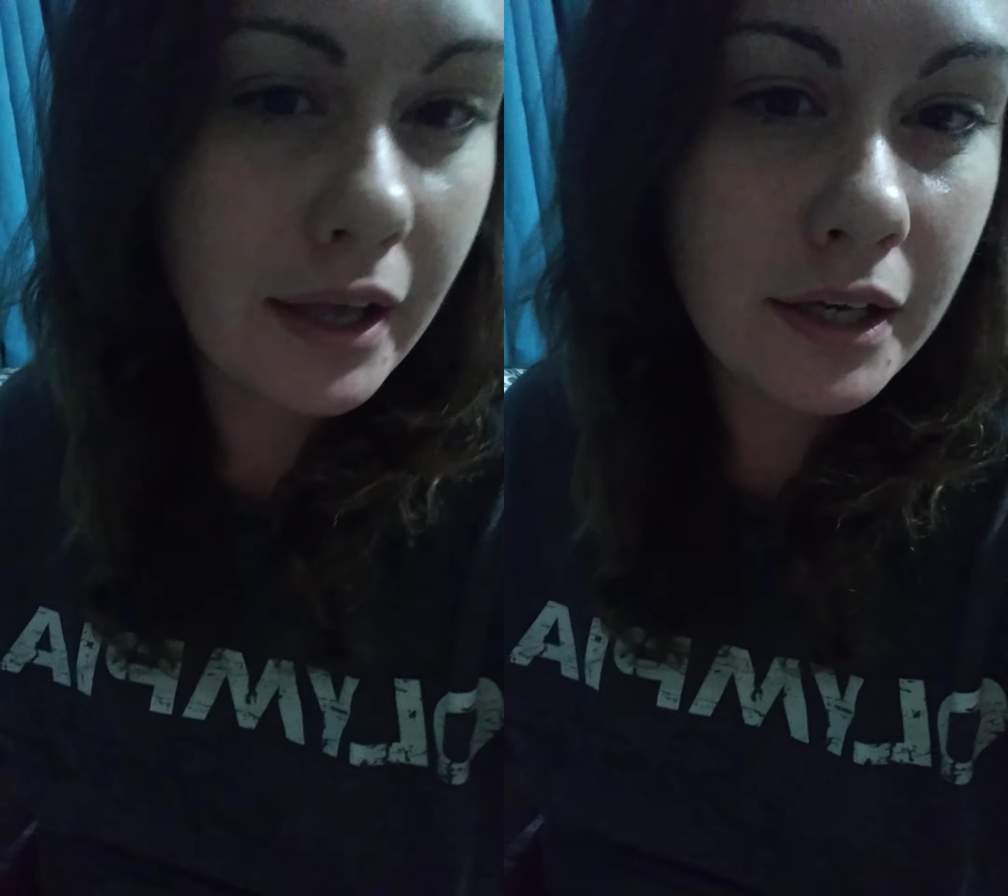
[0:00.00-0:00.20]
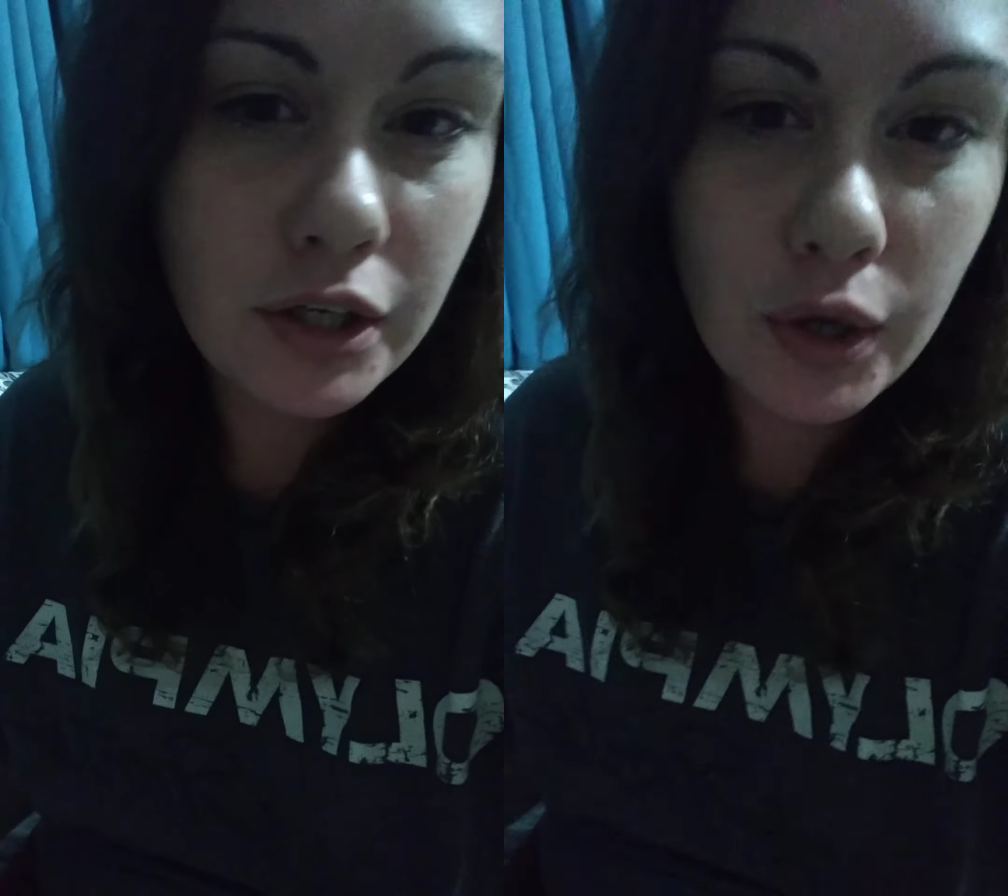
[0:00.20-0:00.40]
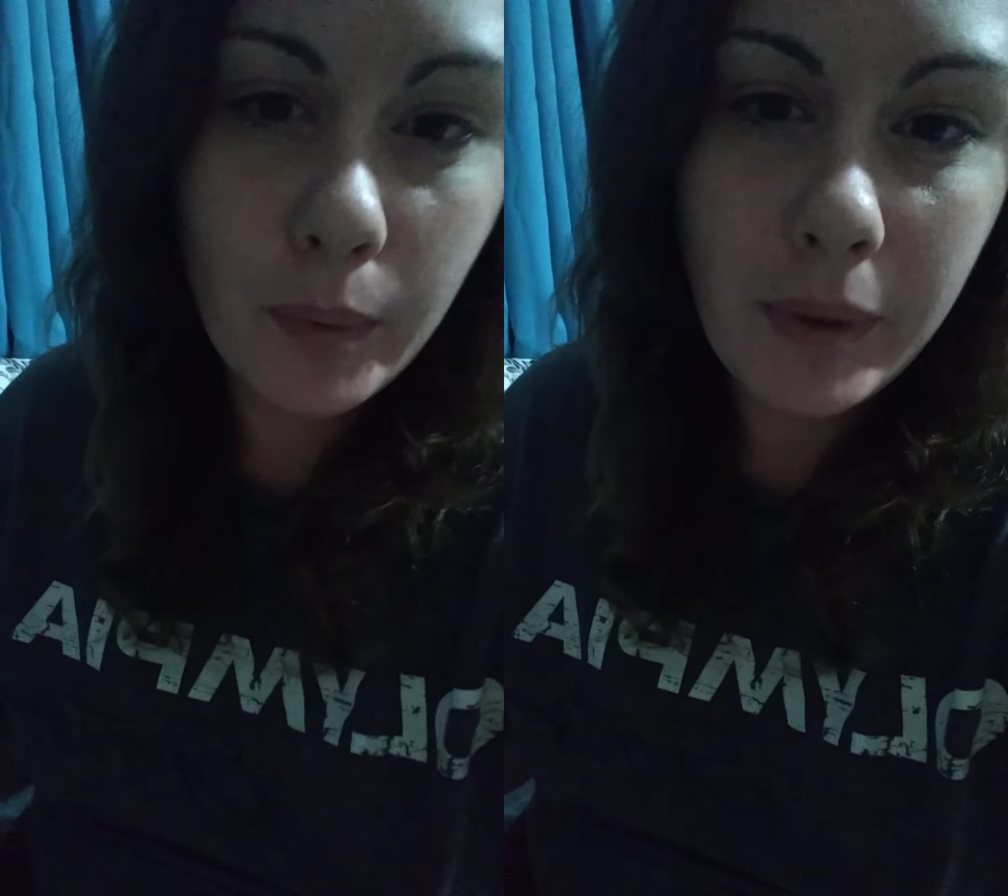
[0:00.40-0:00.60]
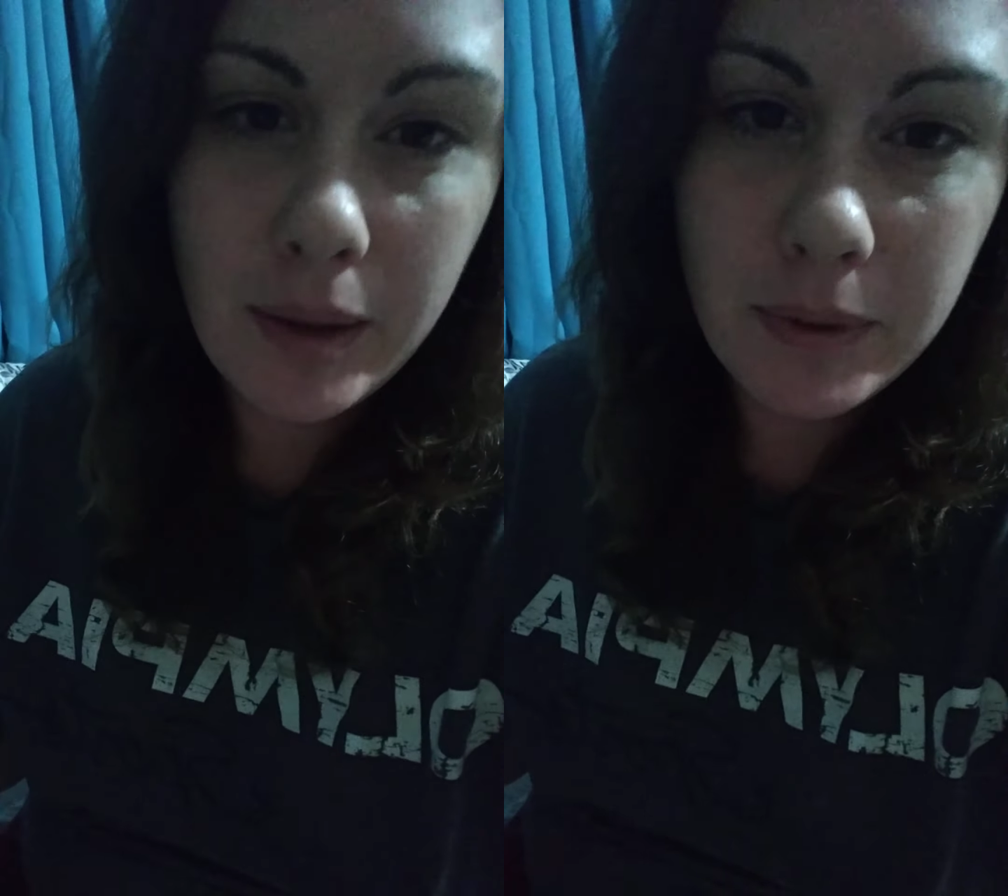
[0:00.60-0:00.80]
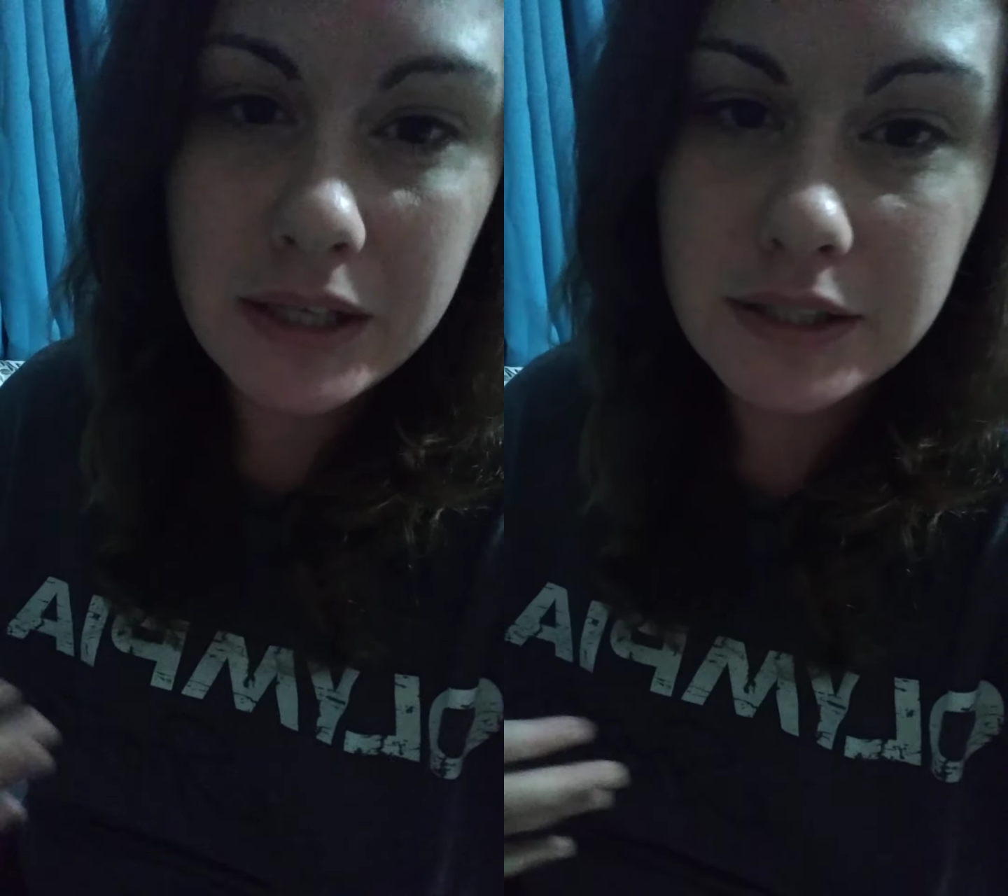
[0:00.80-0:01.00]
And you know,
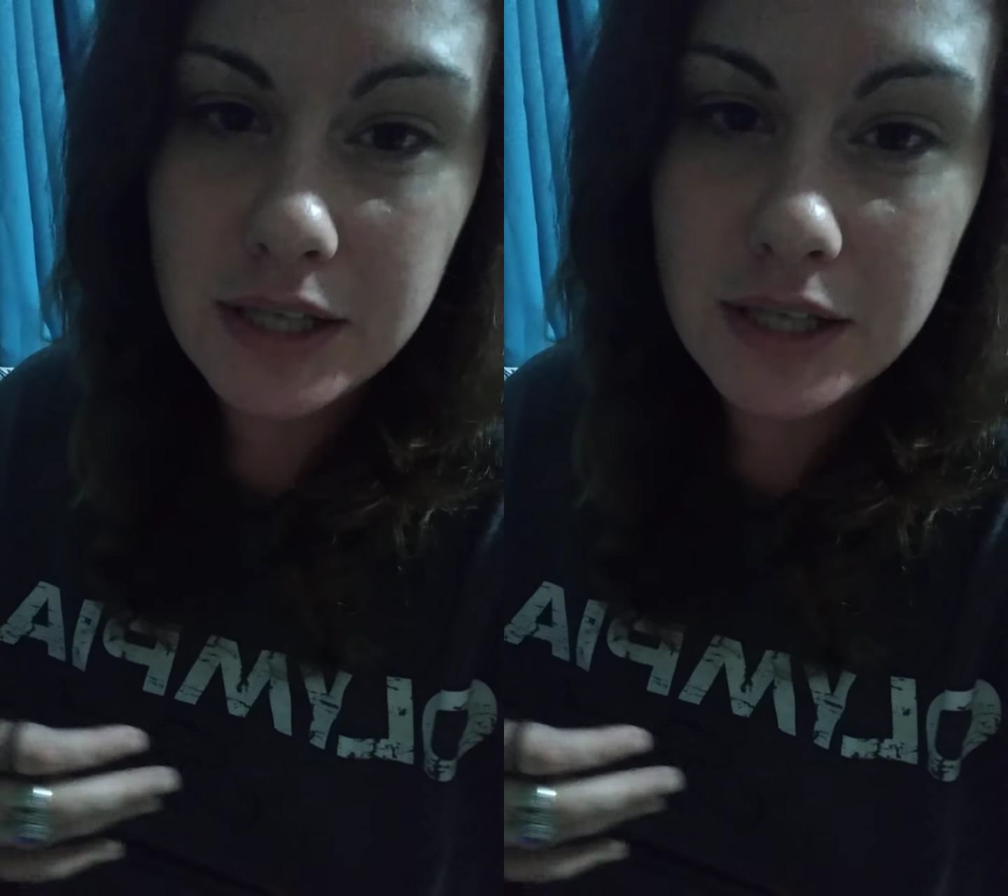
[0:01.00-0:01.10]
maybe it's